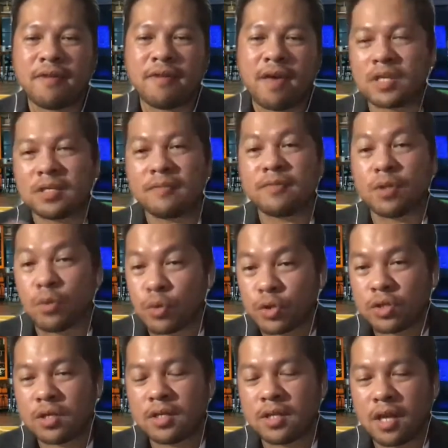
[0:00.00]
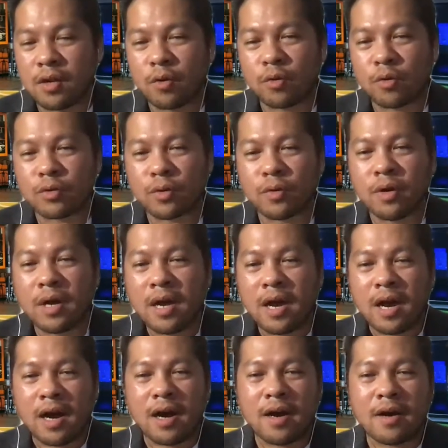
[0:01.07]
cohesive solution, and also
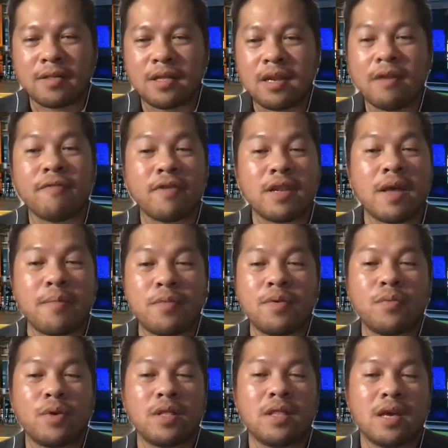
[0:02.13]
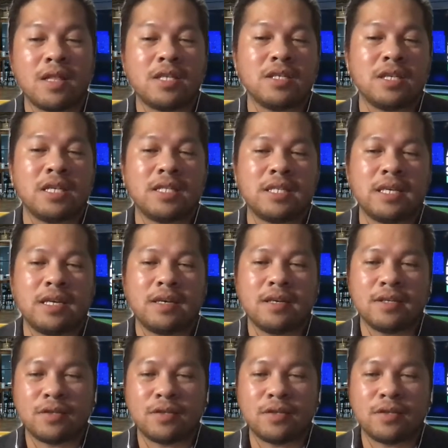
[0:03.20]
deliver them with agility.